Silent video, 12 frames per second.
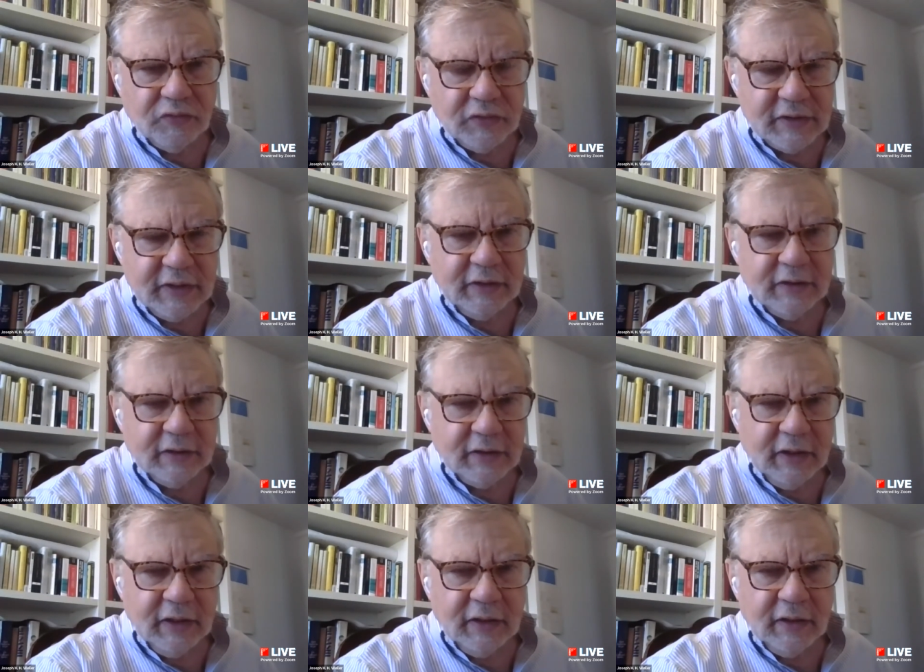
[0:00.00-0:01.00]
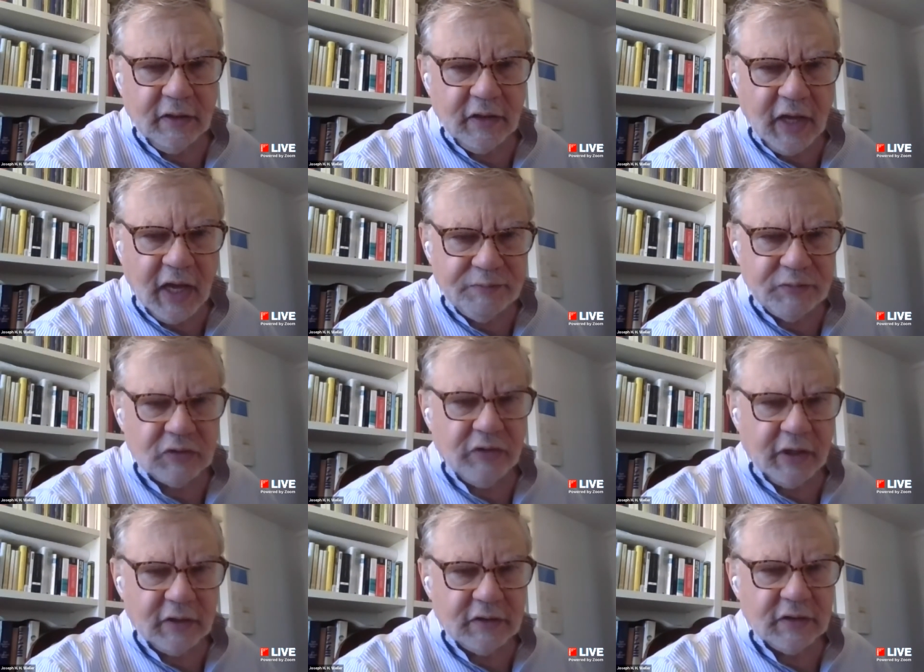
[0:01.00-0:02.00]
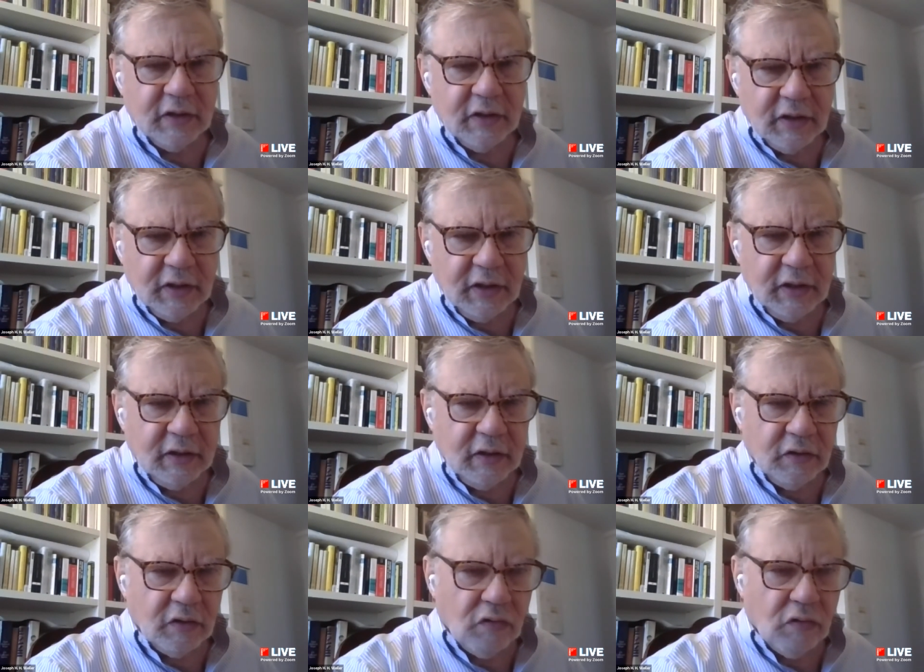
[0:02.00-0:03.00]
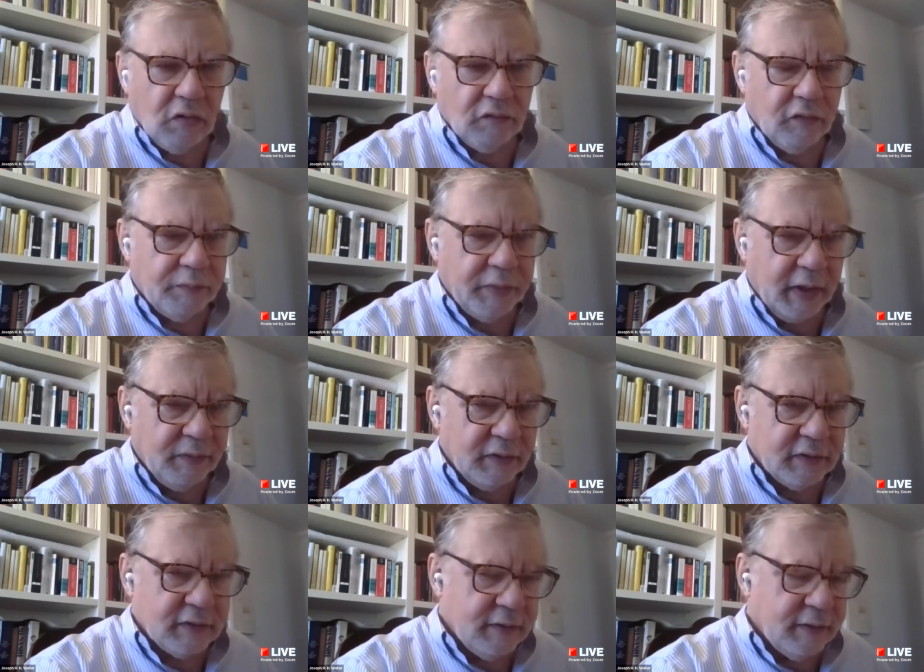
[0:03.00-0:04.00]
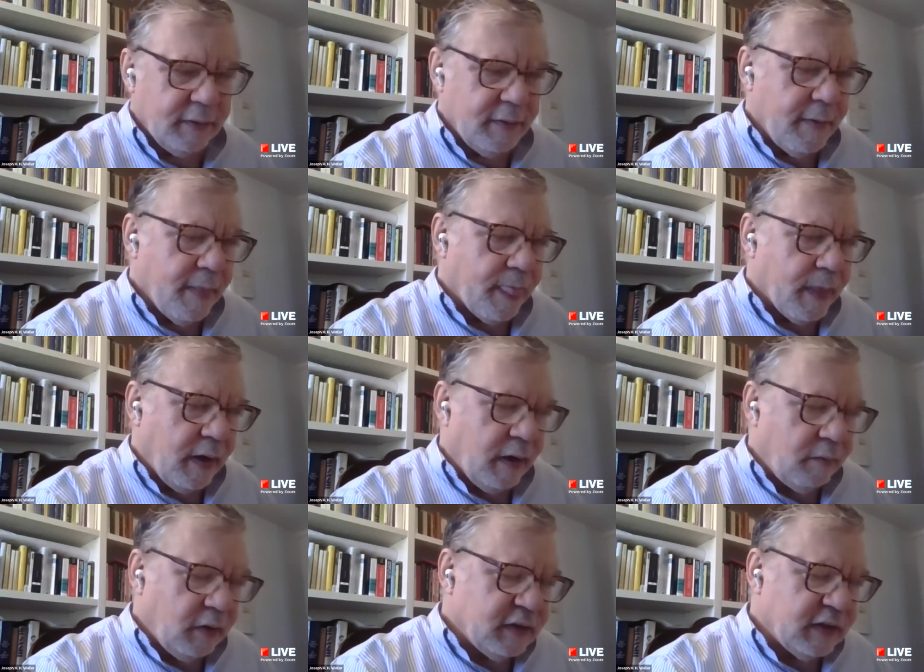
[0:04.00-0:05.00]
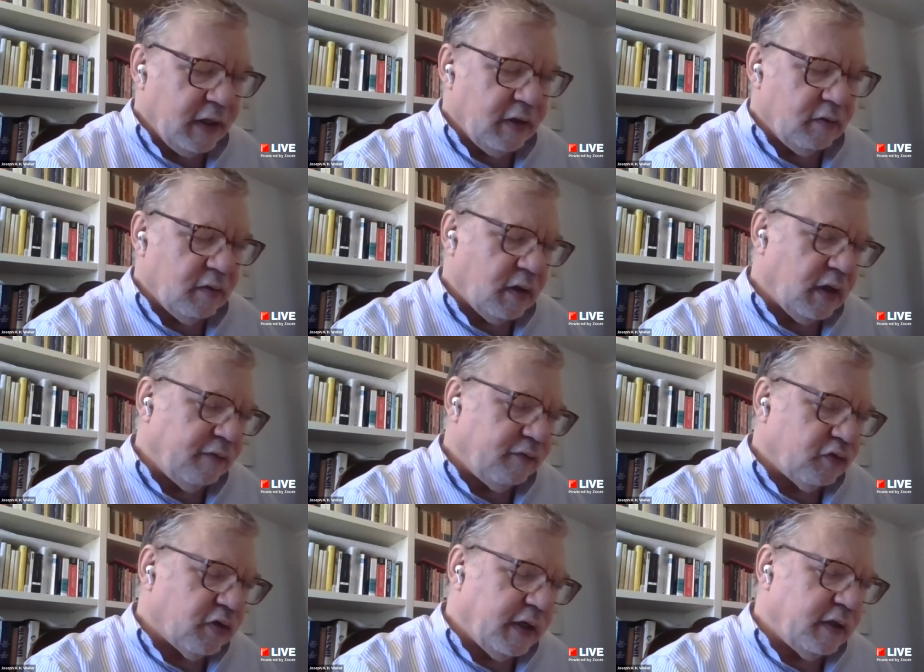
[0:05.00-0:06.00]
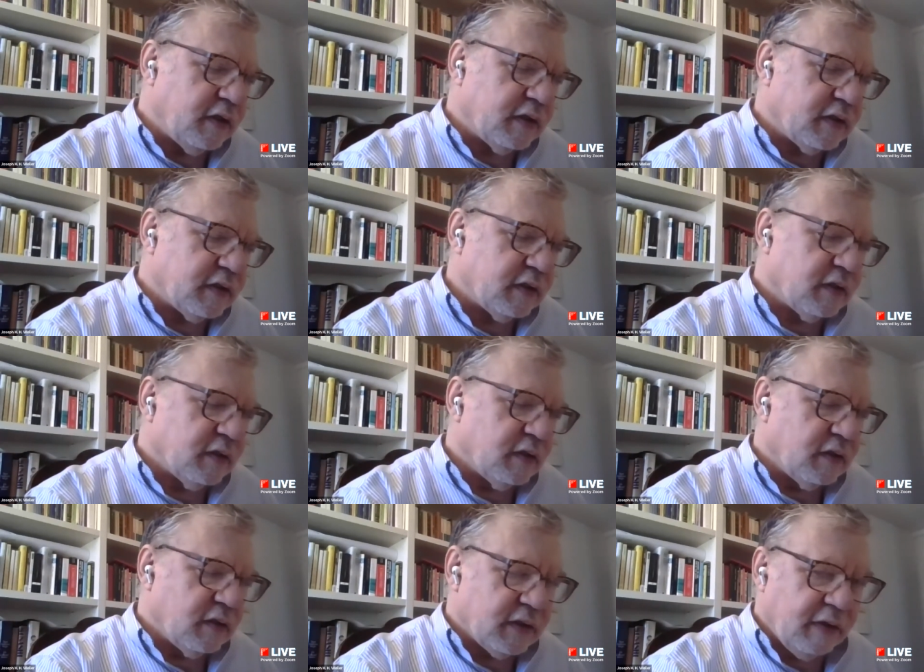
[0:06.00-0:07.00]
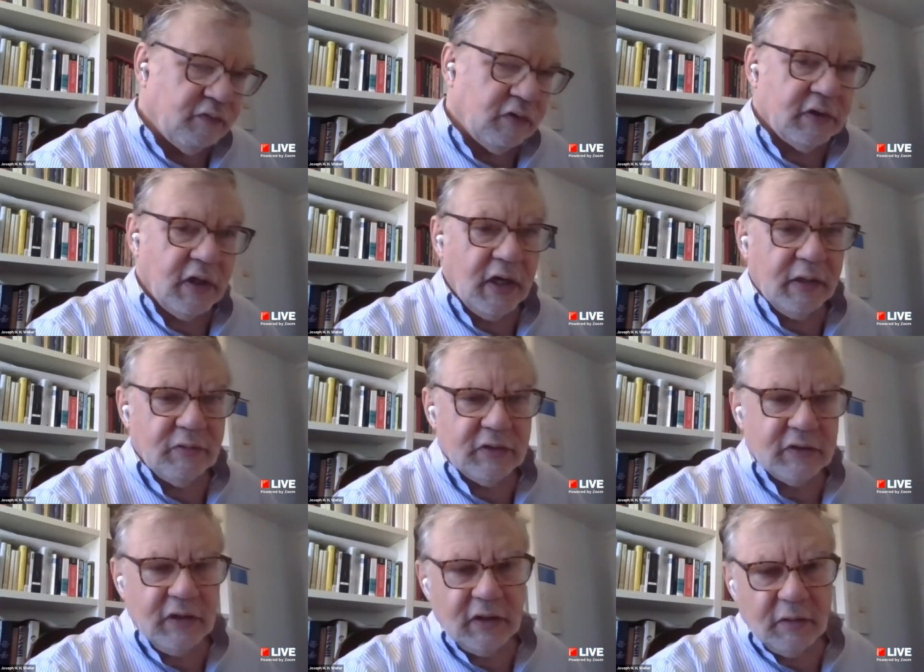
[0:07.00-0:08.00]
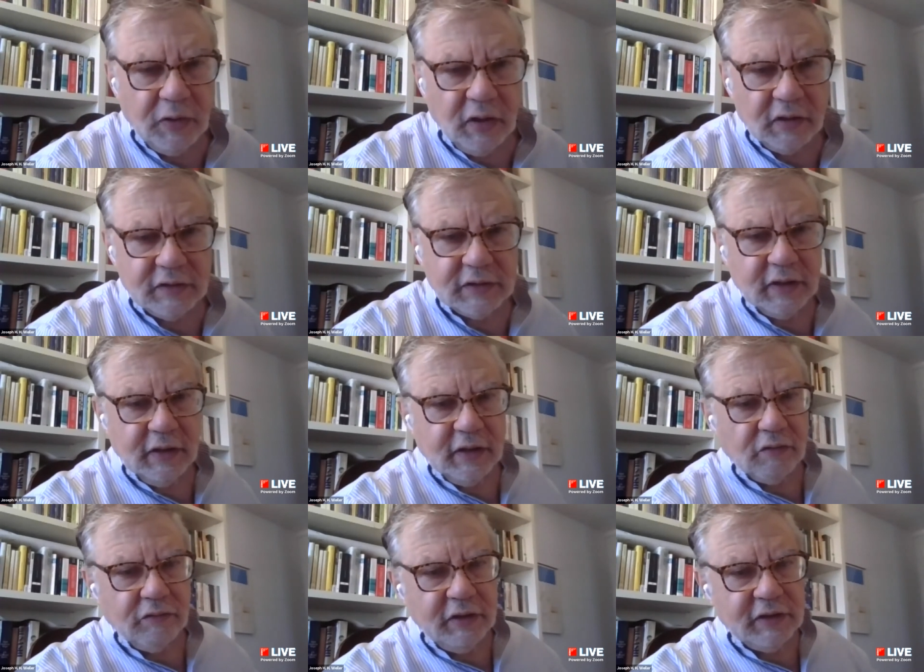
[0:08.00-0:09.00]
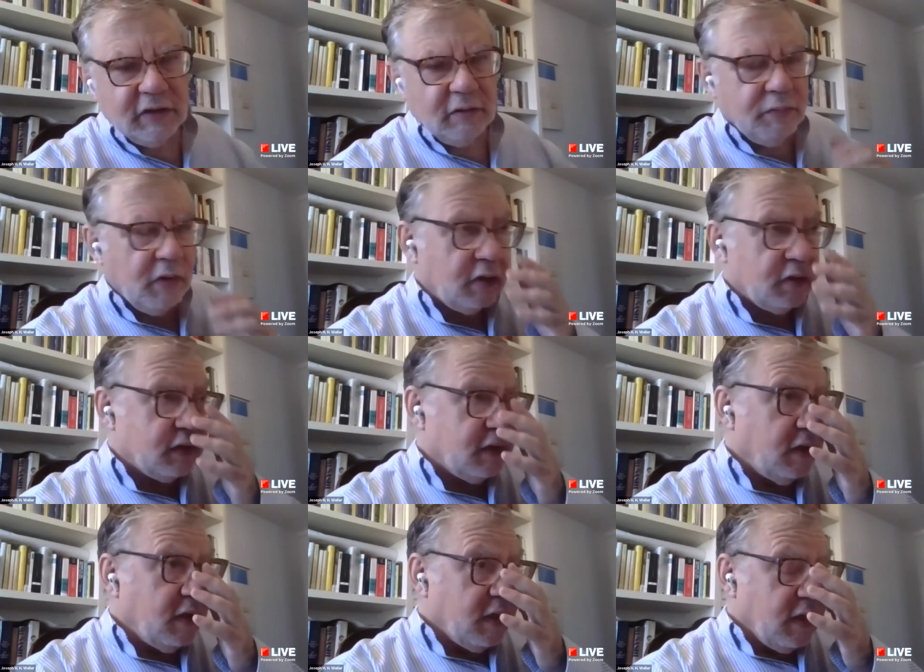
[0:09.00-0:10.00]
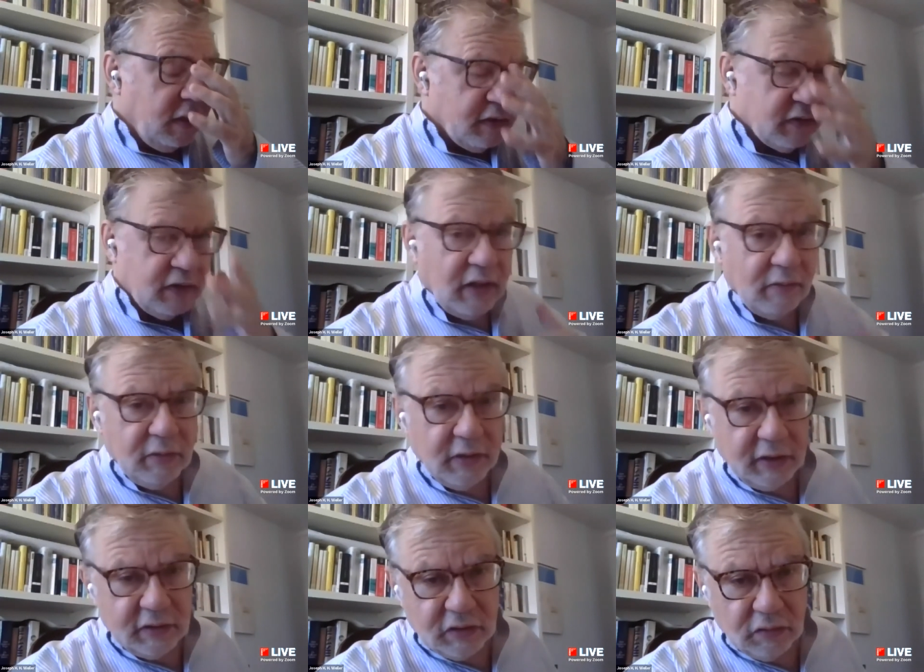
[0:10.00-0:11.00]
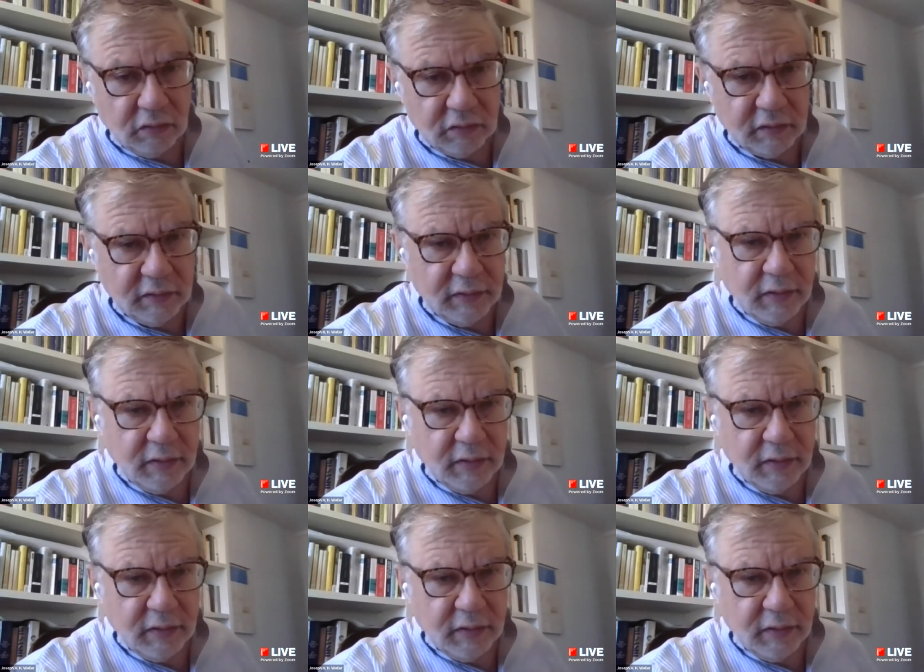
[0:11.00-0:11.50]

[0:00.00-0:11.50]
presented in the abstracts in the call for papers. I must say, I've tried this several times in the past and in the recent past, it's a double edged sword